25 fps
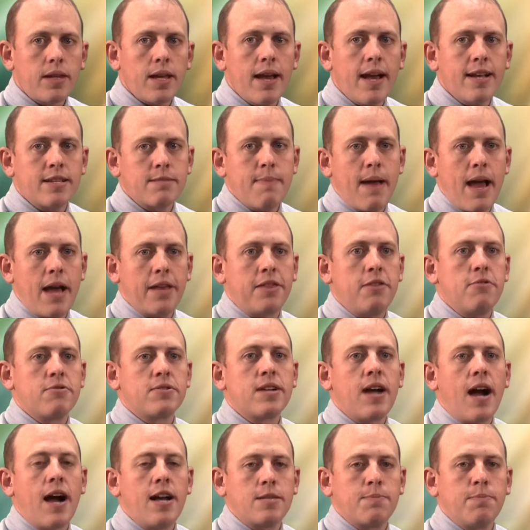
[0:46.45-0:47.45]
As Matthew's
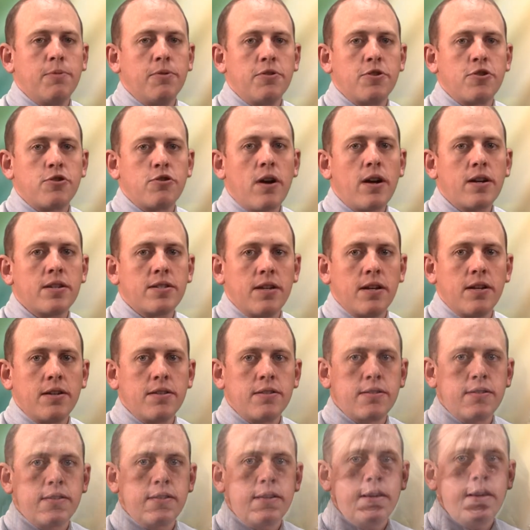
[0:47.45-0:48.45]
gospel instructs
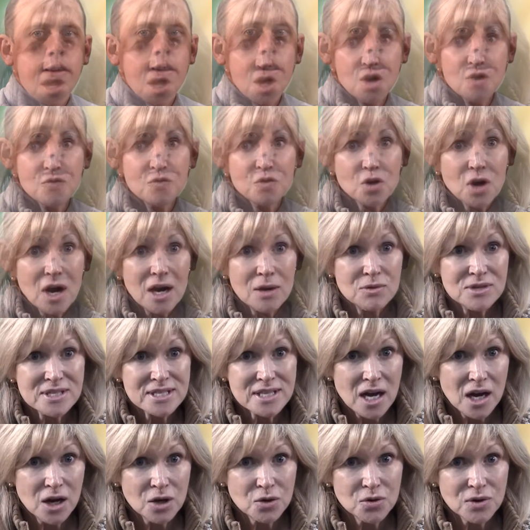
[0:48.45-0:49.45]
us, For I
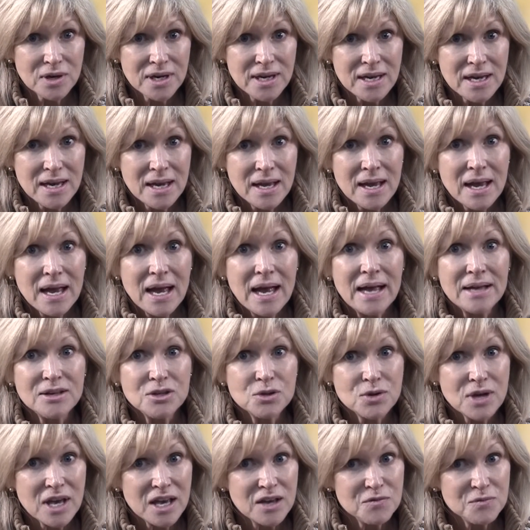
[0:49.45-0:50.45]
was hungry, and
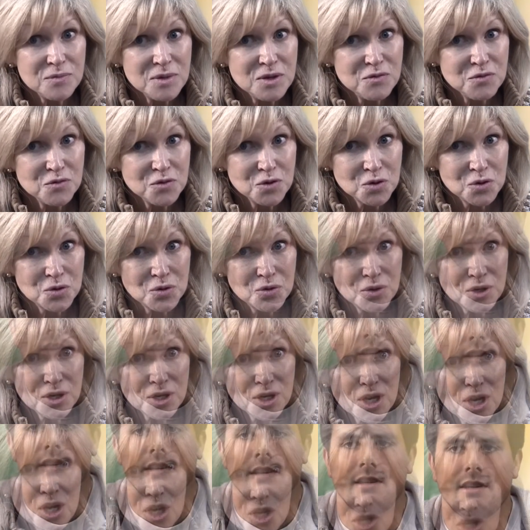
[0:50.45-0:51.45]
you gave me food.
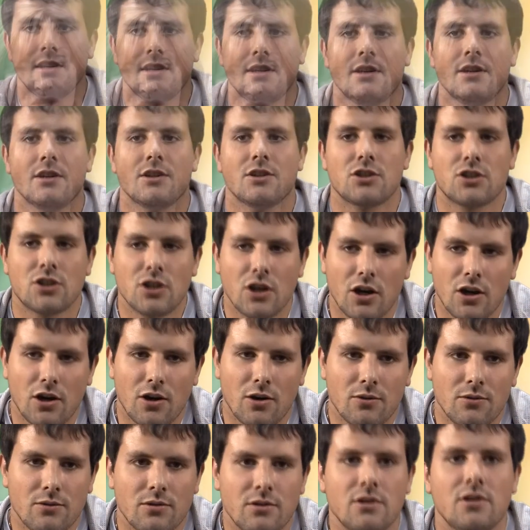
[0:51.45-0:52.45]

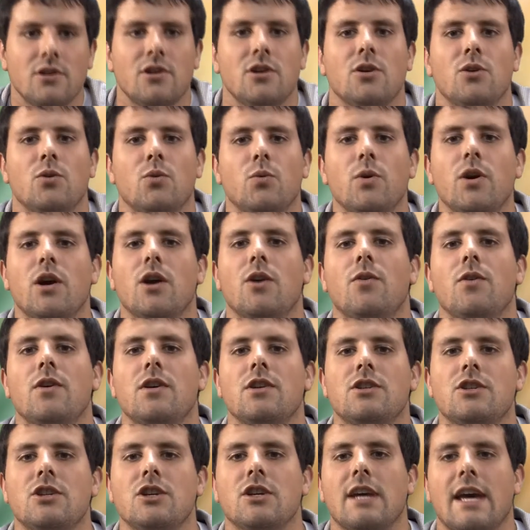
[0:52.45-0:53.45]
So, we are
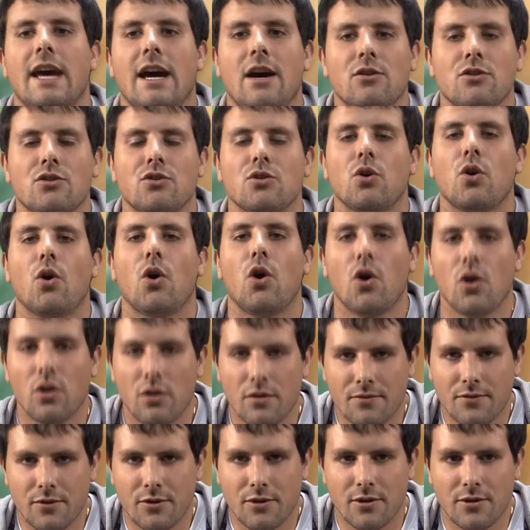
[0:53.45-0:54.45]
reaching out to
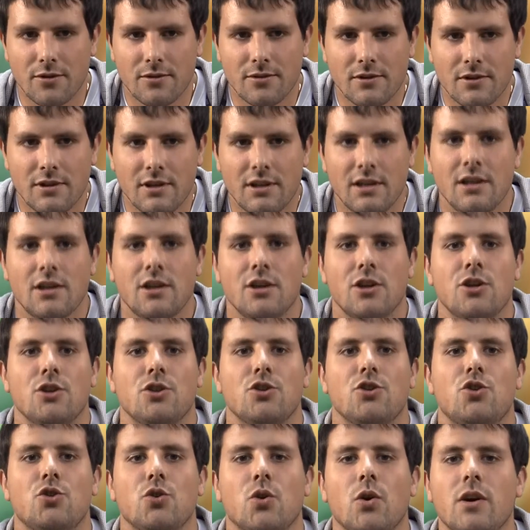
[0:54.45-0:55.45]
all of you.
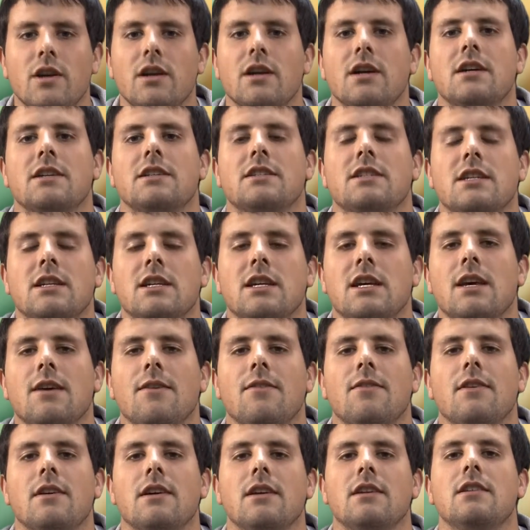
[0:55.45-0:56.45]
Join us in
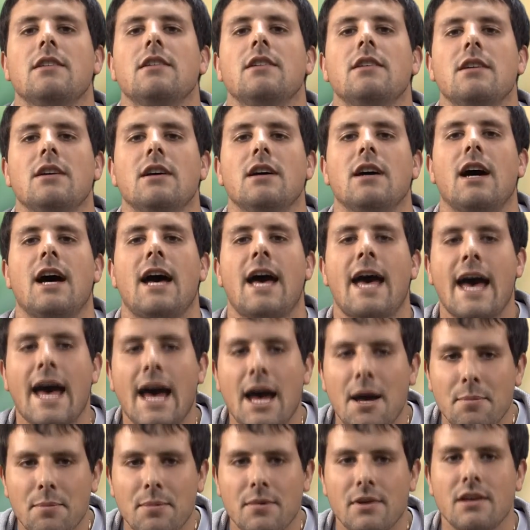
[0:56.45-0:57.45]
giving a
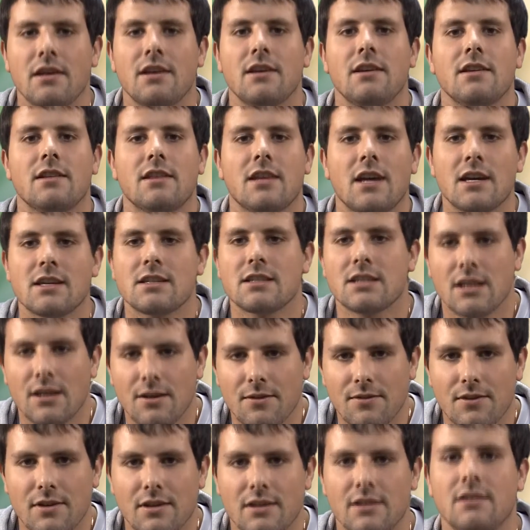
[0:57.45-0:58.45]
happy
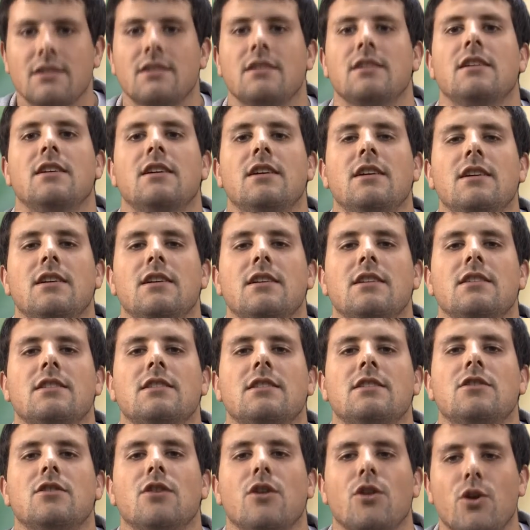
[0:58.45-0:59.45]
Thanksgiving
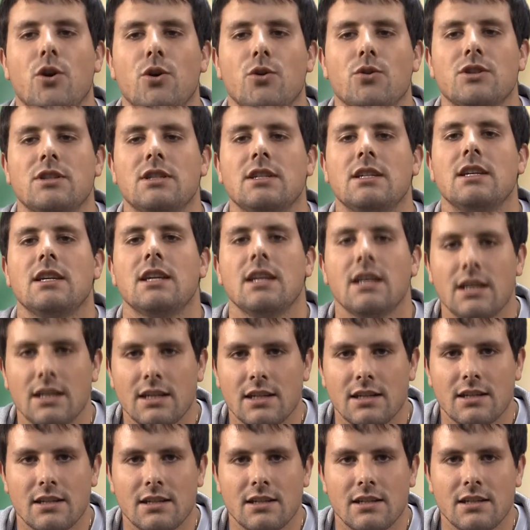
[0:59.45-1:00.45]
to those in need.